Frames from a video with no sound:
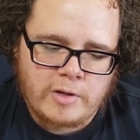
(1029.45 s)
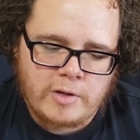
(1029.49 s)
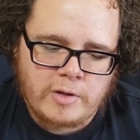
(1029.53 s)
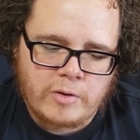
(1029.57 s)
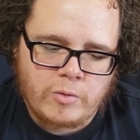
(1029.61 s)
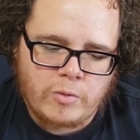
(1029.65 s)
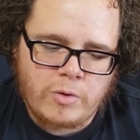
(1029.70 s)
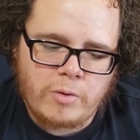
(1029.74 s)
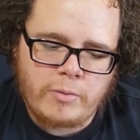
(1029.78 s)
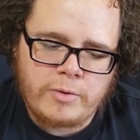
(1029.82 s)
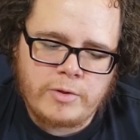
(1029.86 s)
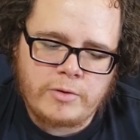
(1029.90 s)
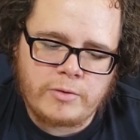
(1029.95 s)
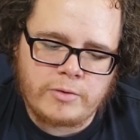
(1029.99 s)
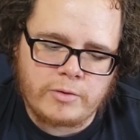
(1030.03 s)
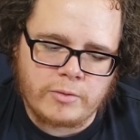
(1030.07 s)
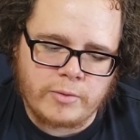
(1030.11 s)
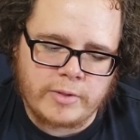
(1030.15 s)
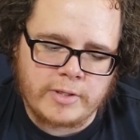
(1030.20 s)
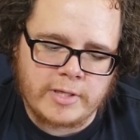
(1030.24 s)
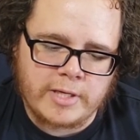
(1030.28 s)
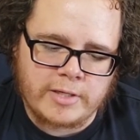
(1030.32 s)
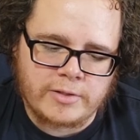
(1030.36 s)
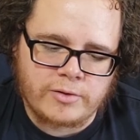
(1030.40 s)
What were you
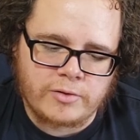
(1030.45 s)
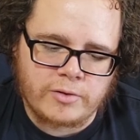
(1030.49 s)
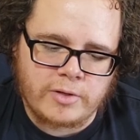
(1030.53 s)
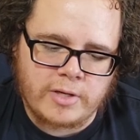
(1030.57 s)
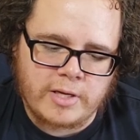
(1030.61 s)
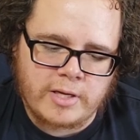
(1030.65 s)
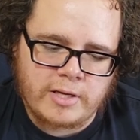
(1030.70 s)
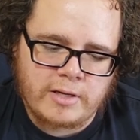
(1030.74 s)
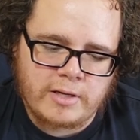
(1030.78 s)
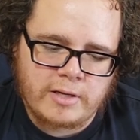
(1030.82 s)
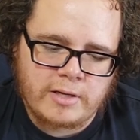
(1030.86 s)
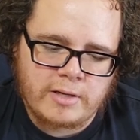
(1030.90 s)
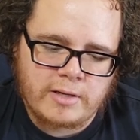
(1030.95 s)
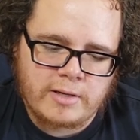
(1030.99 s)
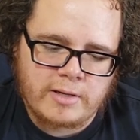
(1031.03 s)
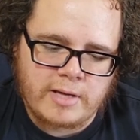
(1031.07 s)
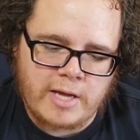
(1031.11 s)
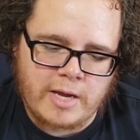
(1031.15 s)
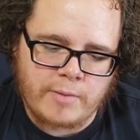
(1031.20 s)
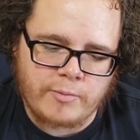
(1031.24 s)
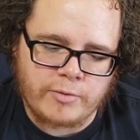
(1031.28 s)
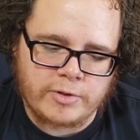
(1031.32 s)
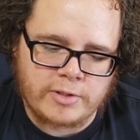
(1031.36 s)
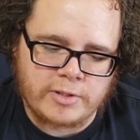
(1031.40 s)
doing yesterday?
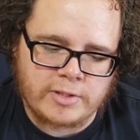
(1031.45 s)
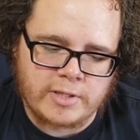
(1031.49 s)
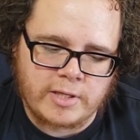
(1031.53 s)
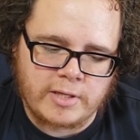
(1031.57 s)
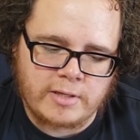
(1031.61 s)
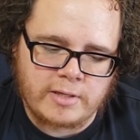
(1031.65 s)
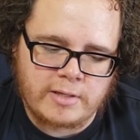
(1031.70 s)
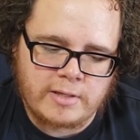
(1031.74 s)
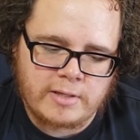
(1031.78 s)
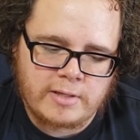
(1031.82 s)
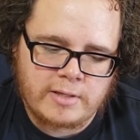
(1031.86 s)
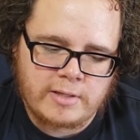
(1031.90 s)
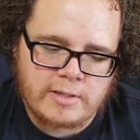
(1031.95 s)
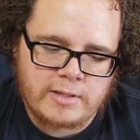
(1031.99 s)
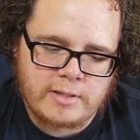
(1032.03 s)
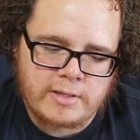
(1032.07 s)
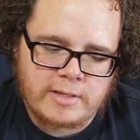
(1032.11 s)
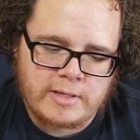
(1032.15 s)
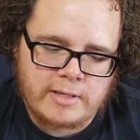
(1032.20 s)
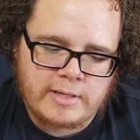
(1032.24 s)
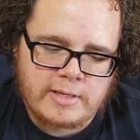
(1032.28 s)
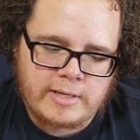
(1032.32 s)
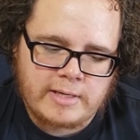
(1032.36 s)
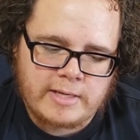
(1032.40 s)
Emery said.
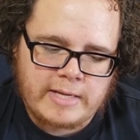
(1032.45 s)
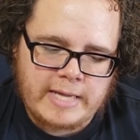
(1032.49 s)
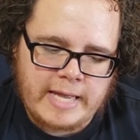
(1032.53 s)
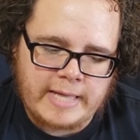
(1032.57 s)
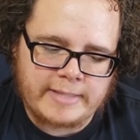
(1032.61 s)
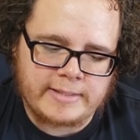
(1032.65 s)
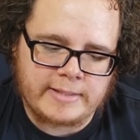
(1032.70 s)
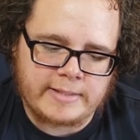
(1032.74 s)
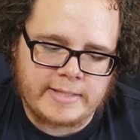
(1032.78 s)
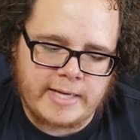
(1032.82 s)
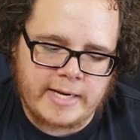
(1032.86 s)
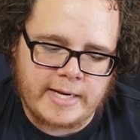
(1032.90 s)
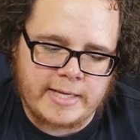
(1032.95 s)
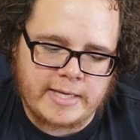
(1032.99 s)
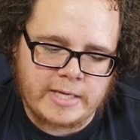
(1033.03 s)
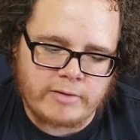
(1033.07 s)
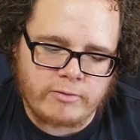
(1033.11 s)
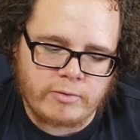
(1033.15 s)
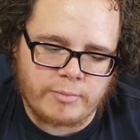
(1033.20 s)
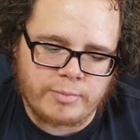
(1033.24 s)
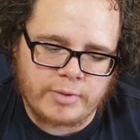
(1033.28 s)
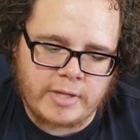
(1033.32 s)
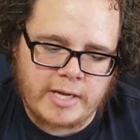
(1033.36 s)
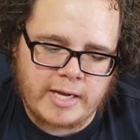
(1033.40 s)
Hesitating, he
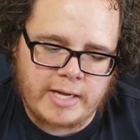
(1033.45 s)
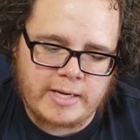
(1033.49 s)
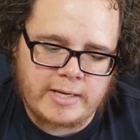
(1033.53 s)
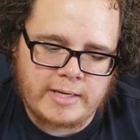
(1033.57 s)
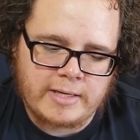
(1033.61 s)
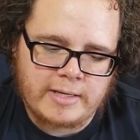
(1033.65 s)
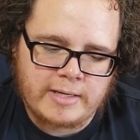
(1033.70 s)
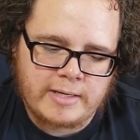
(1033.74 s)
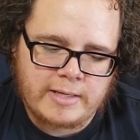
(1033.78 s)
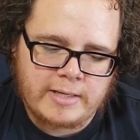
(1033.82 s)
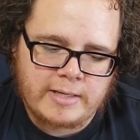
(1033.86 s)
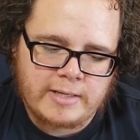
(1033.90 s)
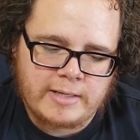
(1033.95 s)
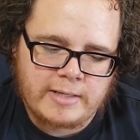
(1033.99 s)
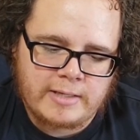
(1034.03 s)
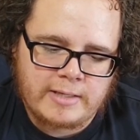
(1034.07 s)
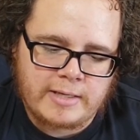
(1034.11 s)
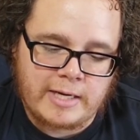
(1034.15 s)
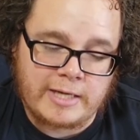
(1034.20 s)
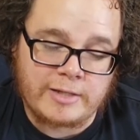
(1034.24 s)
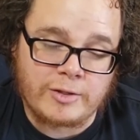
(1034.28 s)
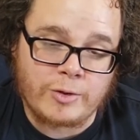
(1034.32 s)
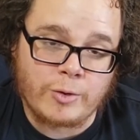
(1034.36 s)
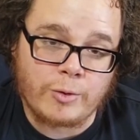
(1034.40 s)
replied,
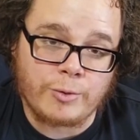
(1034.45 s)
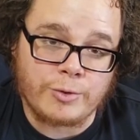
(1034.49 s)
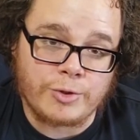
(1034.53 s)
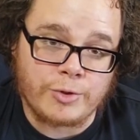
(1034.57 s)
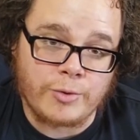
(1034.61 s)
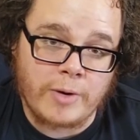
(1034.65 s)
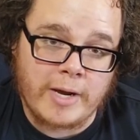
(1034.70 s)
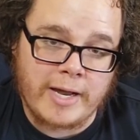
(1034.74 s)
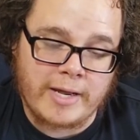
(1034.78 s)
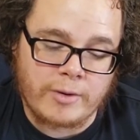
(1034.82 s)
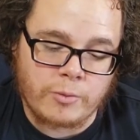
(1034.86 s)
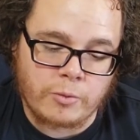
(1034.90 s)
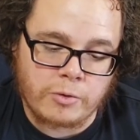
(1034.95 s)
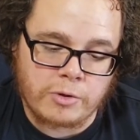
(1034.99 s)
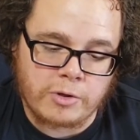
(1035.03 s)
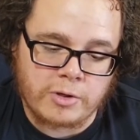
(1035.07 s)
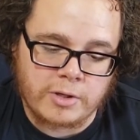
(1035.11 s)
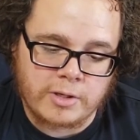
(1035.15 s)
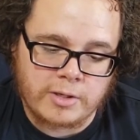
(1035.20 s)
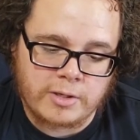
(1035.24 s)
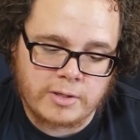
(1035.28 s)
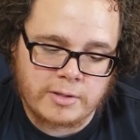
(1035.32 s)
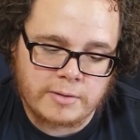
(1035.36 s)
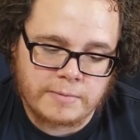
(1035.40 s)
I told you I had
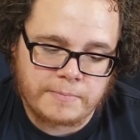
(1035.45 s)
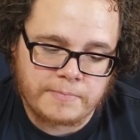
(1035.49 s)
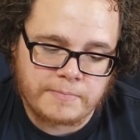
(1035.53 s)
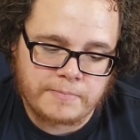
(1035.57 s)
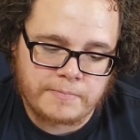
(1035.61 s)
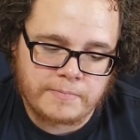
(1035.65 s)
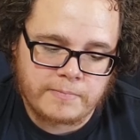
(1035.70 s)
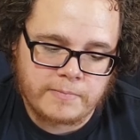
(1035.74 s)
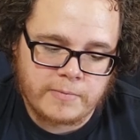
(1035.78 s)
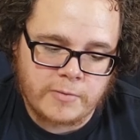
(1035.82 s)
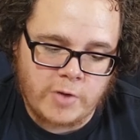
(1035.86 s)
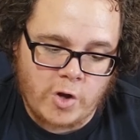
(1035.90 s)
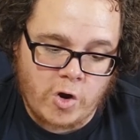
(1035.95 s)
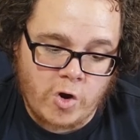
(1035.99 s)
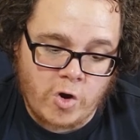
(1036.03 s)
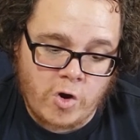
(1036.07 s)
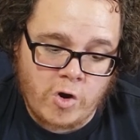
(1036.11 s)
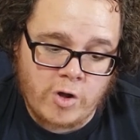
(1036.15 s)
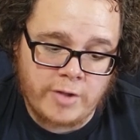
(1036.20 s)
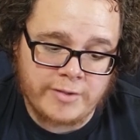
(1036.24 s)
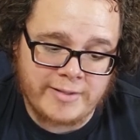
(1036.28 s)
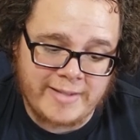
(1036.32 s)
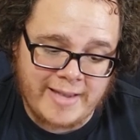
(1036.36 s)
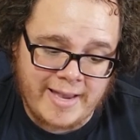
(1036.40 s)
work.
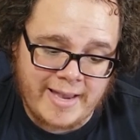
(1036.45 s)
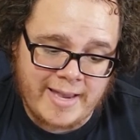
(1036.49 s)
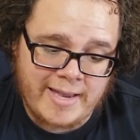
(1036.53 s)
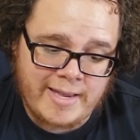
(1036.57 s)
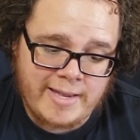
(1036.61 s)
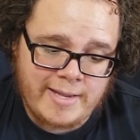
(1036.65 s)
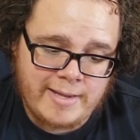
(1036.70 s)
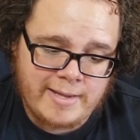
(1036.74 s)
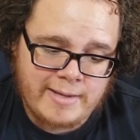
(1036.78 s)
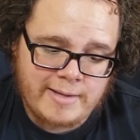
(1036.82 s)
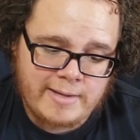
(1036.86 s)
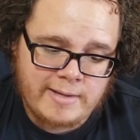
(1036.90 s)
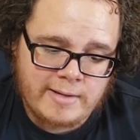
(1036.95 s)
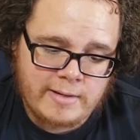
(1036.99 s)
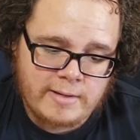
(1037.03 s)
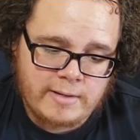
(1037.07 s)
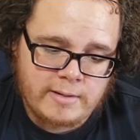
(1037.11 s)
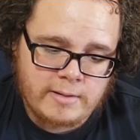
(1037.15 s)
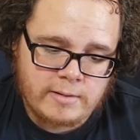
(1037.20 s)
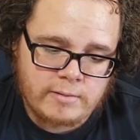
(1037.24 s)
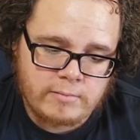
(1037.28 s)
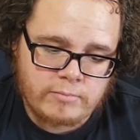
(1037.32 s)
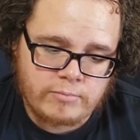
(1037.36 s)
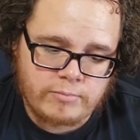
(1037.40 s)
All day?
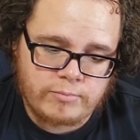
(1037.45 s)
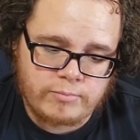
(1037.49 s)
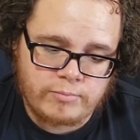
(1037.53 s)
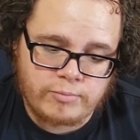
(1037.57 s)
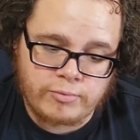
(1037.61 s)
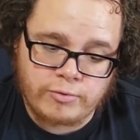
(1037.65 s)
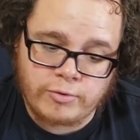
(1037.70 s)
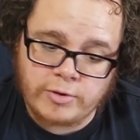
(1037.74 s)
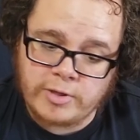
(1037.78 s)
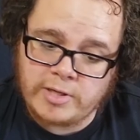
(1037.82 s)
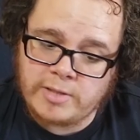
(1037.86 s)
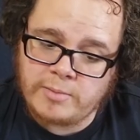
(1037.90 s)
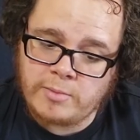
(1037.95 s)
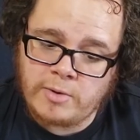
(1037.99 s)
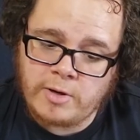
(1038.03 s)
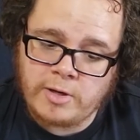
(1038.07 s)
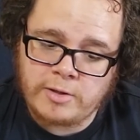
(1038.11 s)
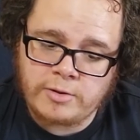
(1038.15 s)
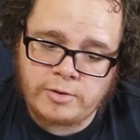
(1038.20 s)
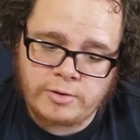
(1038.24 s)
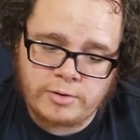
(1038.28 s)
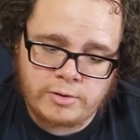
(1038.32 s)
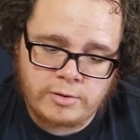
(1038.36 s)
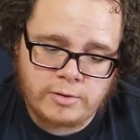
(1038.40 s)
Pretty
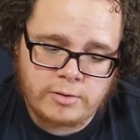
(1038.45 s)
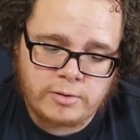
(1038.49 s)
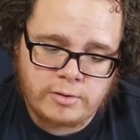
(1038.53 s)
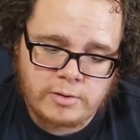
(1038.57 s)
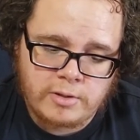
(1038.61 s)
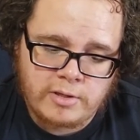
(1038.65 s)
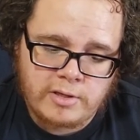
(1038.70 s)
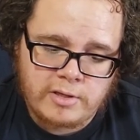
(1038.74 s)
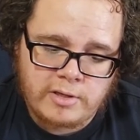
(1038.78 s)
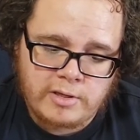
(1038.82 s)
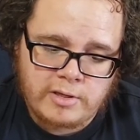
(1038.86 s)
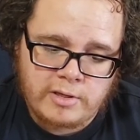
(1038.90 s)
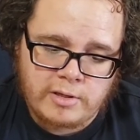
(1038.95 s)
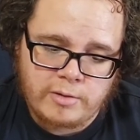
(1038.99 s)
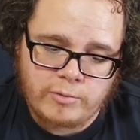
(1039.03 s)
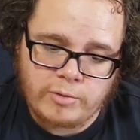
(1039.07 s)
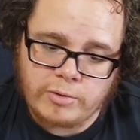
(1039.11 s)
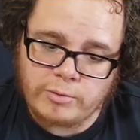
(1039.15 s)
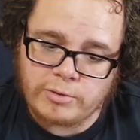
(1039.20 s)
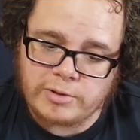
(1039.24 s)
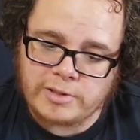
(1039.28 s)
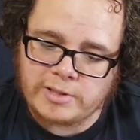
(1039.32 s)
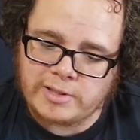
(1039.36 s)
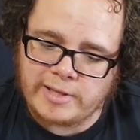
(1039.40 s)
much. We
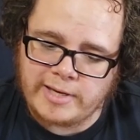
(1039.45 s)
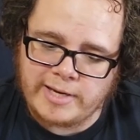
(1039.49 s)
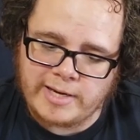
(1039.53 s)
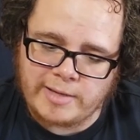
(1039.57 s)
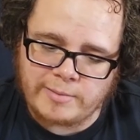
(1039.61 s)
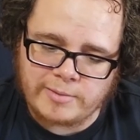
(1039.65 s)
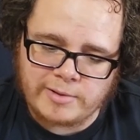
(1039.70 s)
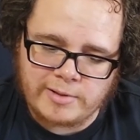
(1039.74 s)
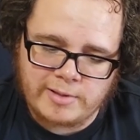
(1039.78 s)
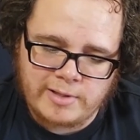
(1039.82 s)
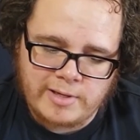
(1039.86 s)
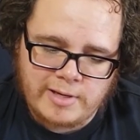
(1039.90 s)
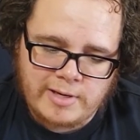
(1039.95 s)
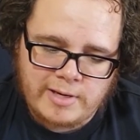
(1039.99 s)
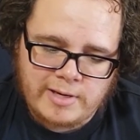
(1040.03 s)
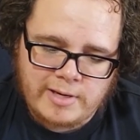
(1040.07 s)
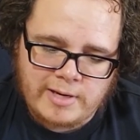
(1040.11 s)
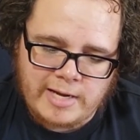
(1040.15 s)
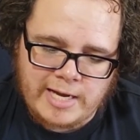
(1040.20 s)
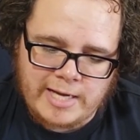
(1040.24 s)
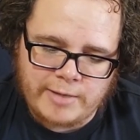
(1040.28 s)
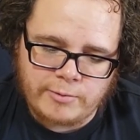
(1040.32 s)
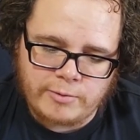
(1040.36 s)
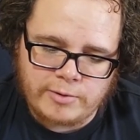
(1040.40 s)
were slammed.
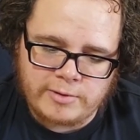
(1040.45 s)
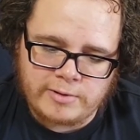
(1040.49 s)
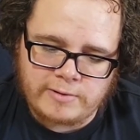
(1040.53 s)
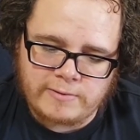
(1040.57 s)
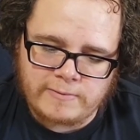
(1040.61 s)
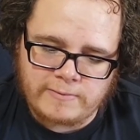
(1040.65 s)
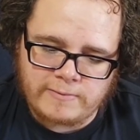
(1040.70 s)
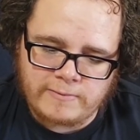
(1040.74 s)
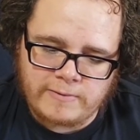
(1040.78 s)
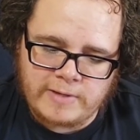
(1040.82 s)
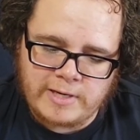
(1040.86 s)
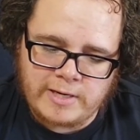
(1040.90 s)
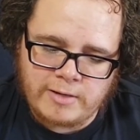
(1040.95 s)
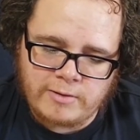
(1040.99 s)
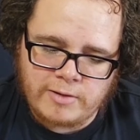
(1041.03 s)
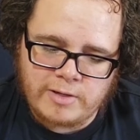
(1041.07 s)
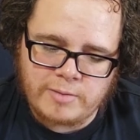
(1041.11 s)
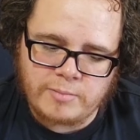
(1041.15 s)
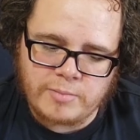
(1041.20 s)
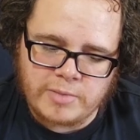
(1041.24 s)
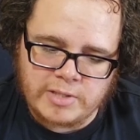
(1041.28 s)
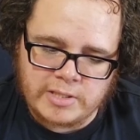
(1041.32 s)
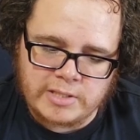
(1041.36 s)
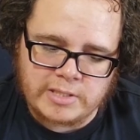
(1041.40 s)
I was very
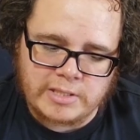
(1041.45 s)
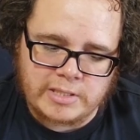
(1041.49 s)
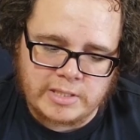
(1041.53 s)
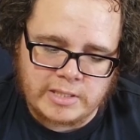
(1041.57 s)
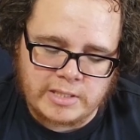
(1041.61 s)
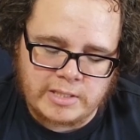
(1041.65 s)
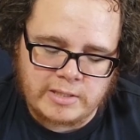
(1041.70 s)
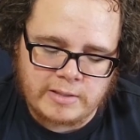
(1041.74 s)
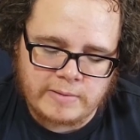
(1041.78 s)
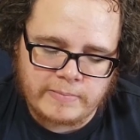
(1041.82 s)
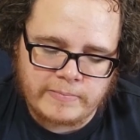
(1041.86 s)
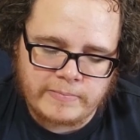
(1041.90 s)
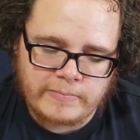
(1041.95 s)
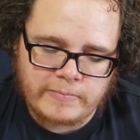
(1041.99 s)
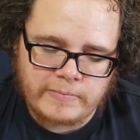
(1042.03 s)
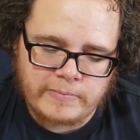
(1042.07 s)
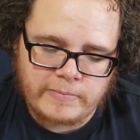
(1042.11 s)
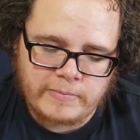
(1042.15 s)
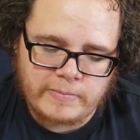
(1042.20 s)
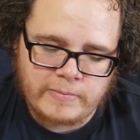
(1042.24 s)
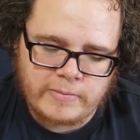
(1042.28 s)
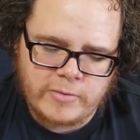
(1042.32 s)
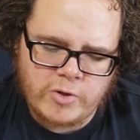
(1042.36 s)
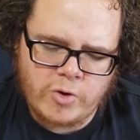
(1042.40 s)
busy.
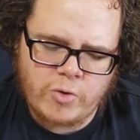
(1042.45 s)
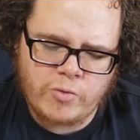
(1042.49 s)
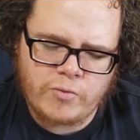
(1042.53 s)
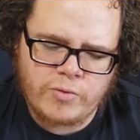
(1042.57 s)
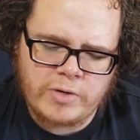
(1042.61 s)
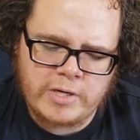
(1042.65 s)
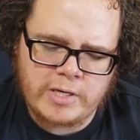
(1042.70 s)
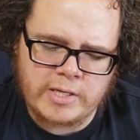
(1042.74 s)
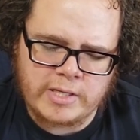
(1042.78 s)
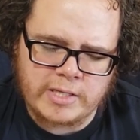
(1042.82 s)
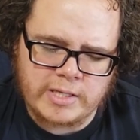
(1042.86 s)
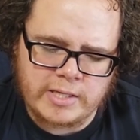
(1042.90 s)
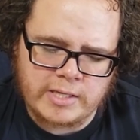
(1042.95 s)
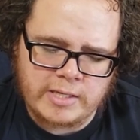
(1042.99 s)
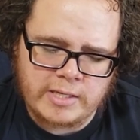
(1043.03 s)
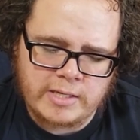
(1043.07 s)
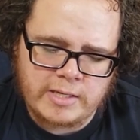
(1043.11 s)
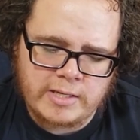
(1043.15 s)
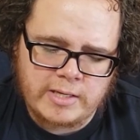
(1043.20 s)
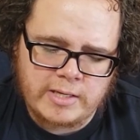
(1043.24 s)
Oh, really?